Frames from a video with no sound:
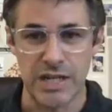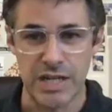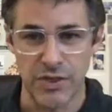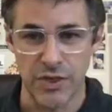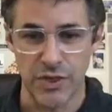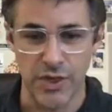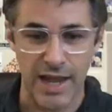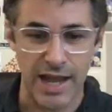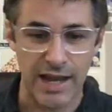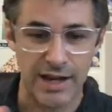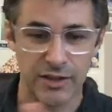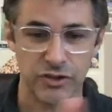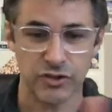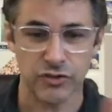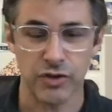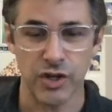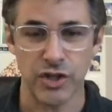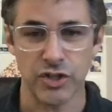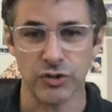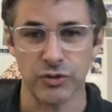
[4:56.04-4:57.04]
that
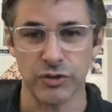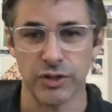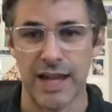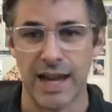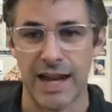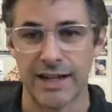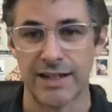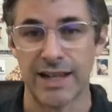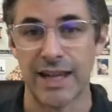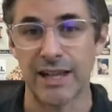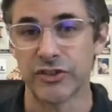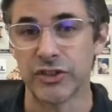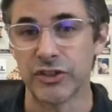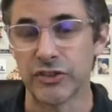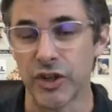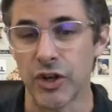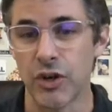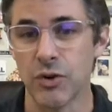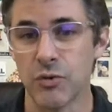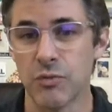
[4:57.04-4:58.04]
structural act has its
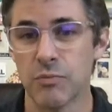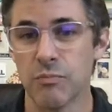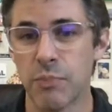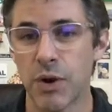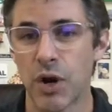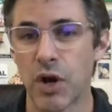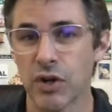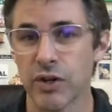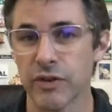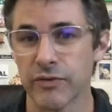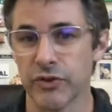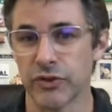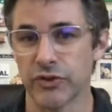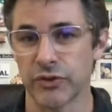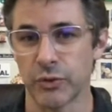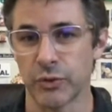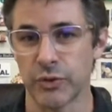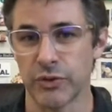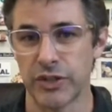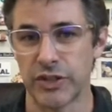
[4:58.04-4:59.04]
own part of the
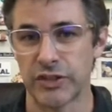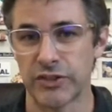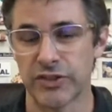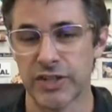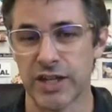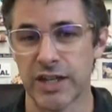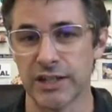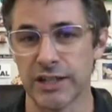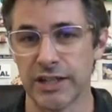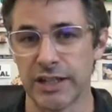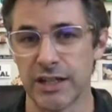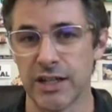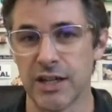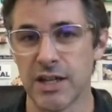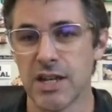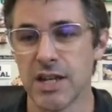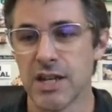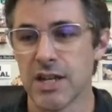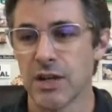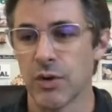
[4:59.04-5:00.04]
story that it's telling,
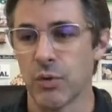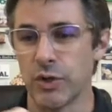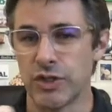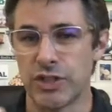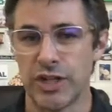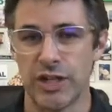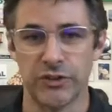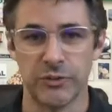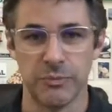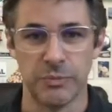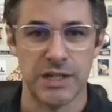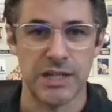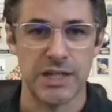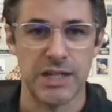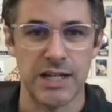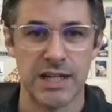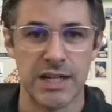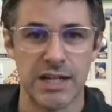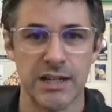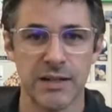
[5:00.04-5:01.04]
which has a
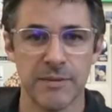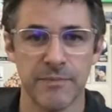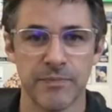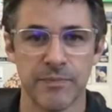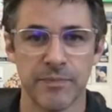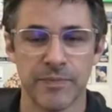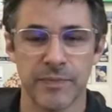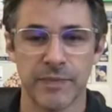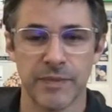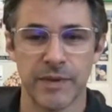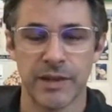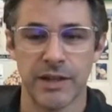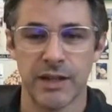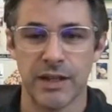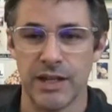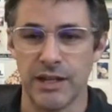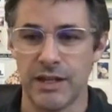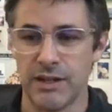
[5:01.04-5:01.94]
beginning, and